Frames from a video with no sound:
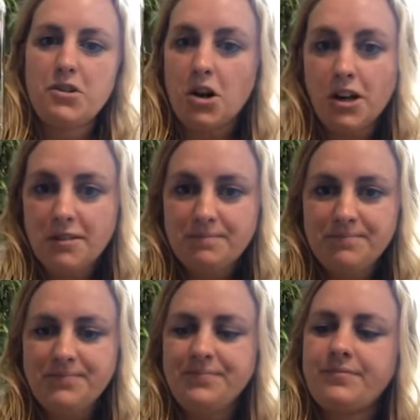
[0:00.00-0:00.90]
a jar.
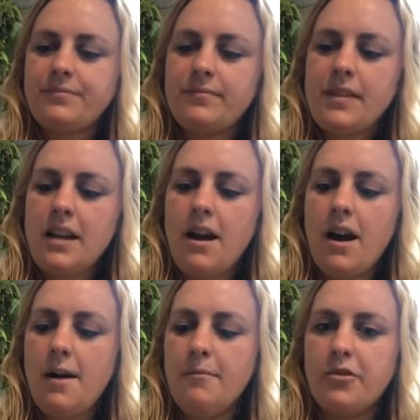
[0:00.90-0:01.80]

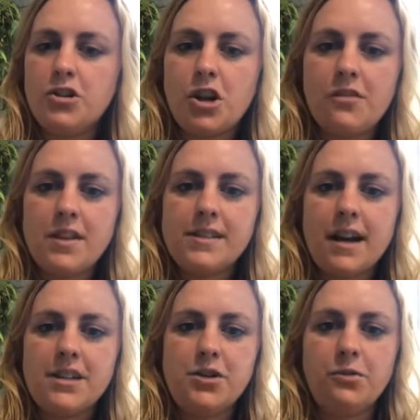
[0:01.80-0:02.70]
For a jar this
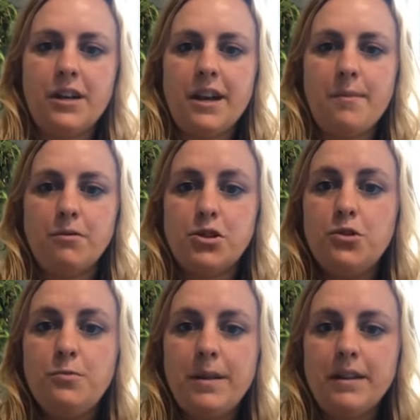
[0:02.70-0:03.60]
size, you only need about
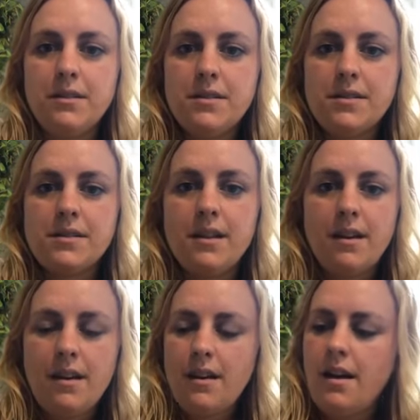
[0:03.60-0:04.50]
2 peels.
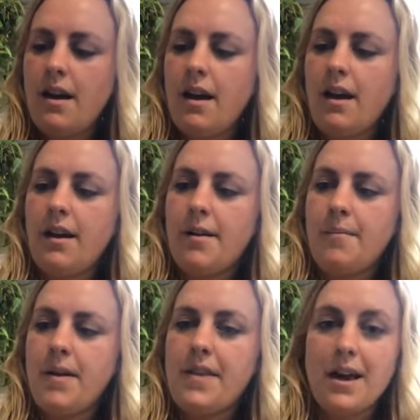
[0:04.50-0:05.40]

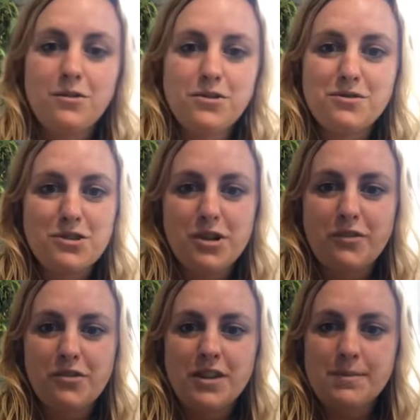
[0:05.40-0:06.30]
And that'll do the
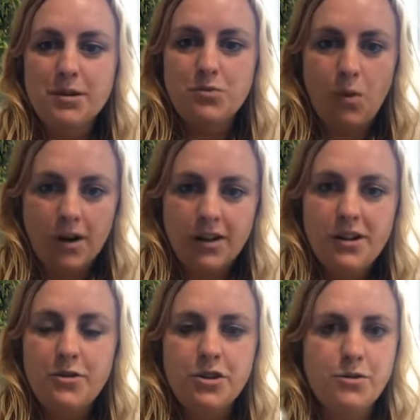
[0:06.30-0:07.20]
trick for this much water.
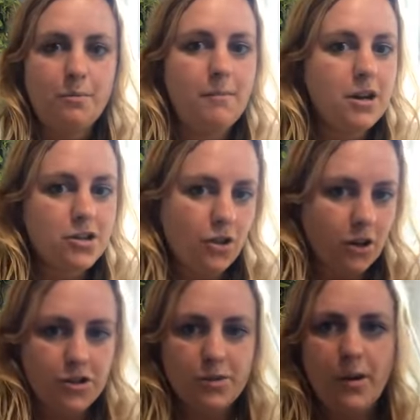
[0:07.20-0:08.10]
You can do a much
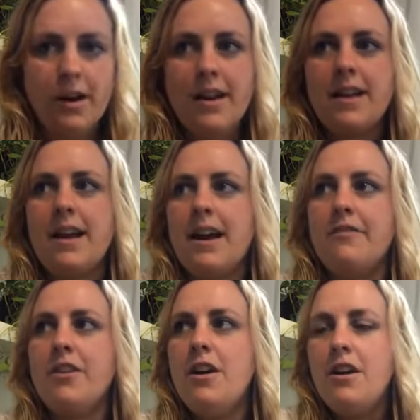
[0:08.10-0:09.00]
larger one and kind
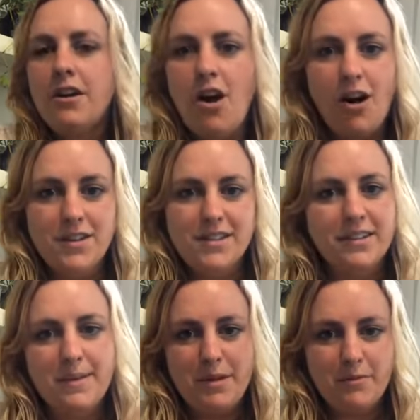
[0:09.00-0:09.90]
of
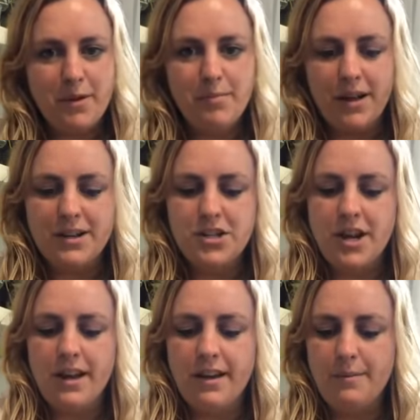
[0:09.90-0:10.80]
constantly be
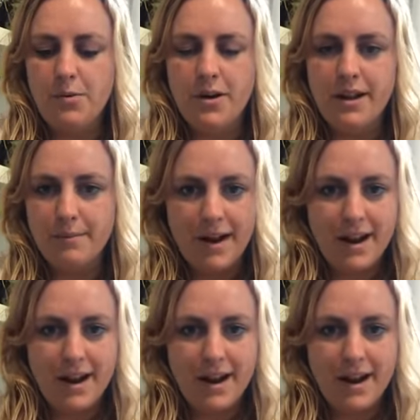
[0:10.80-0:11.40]
replenishing and putting